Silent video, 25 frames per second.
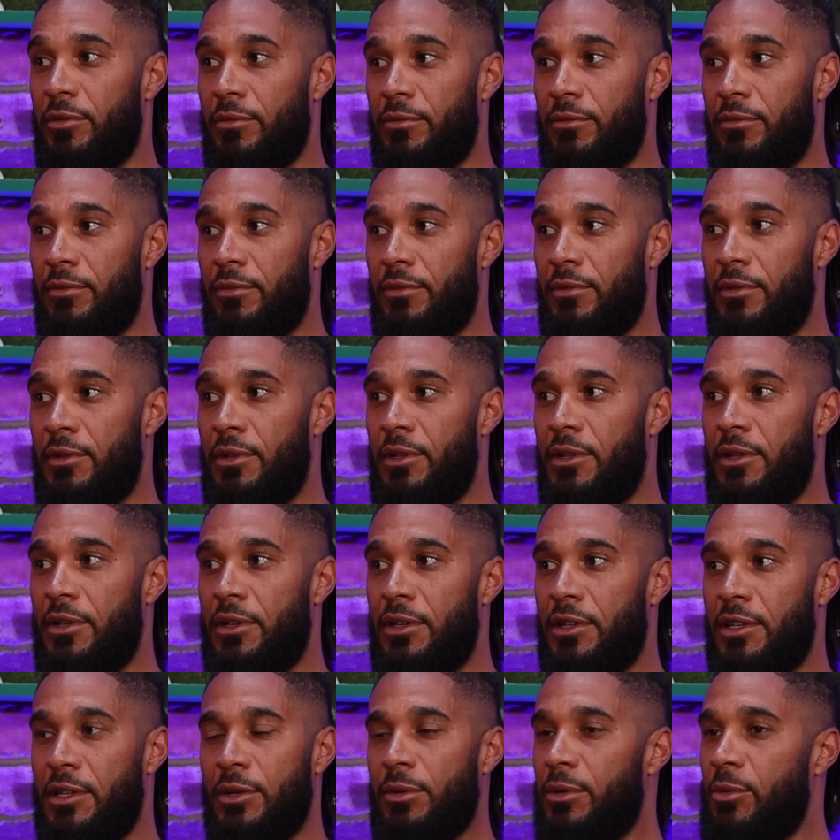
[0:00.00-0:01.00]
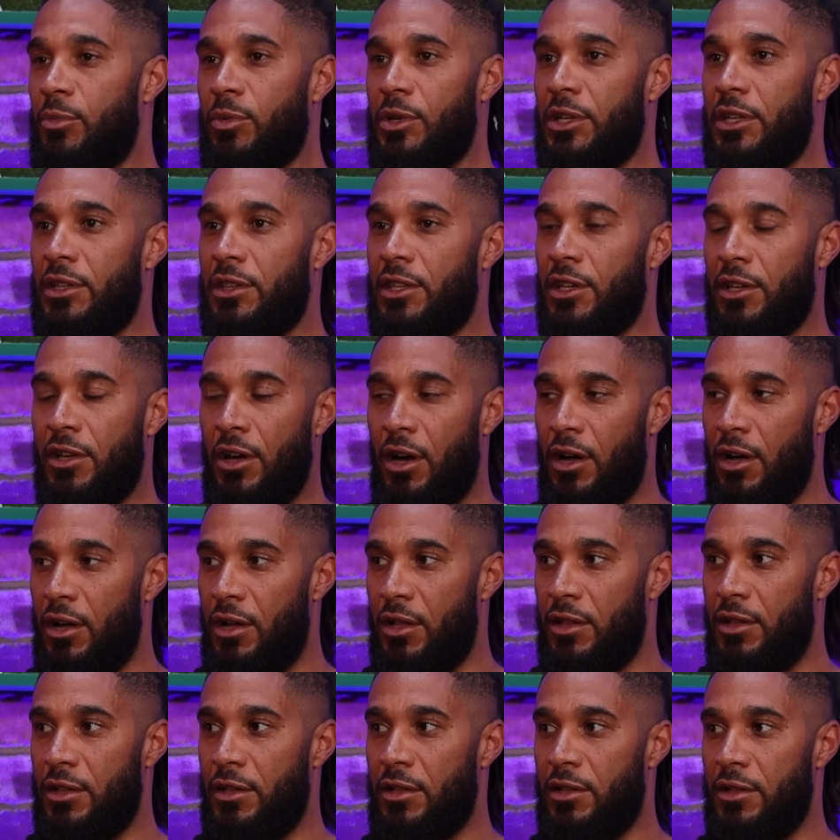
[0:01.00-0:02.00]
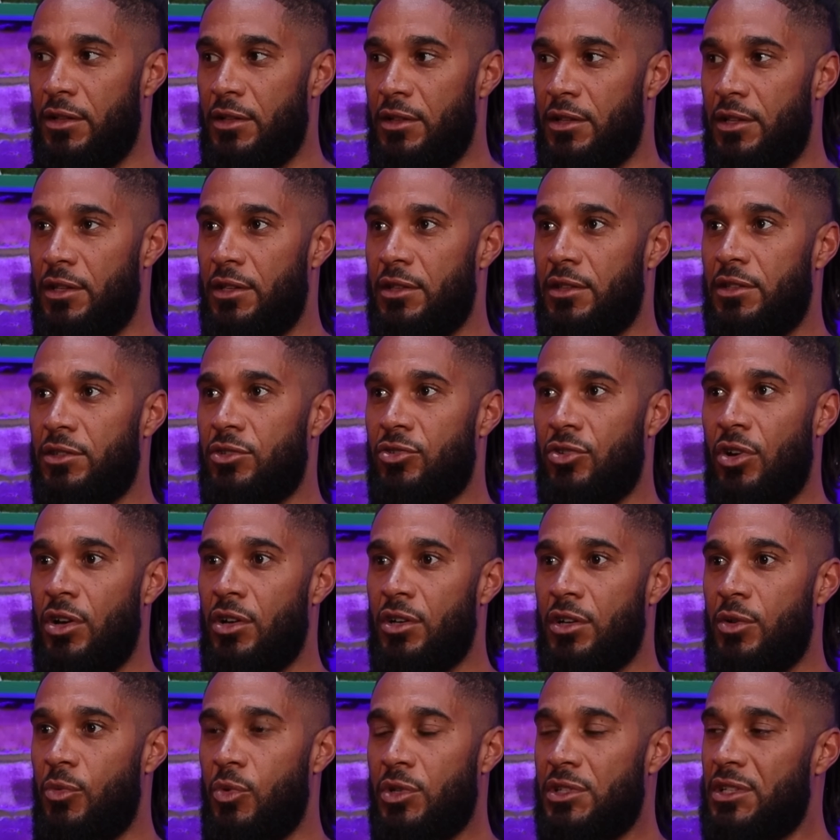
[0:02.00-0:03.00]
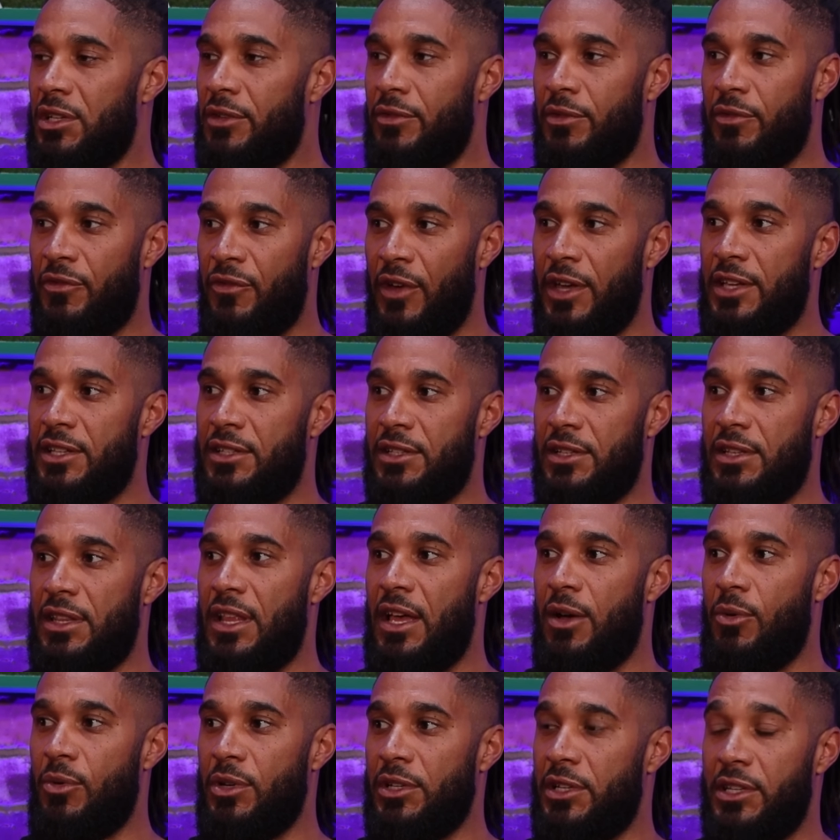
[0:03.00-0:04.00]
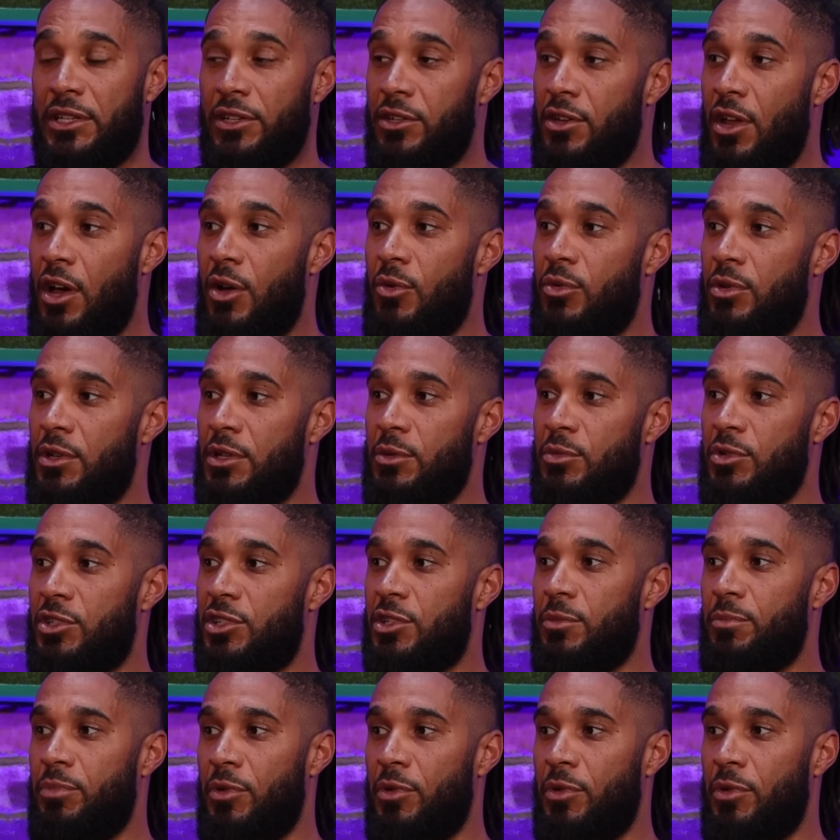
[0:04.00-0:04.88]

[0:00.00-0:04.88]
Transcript: point. It, it, the guy, the, the striker wasn't even facing that. He didn't know. He was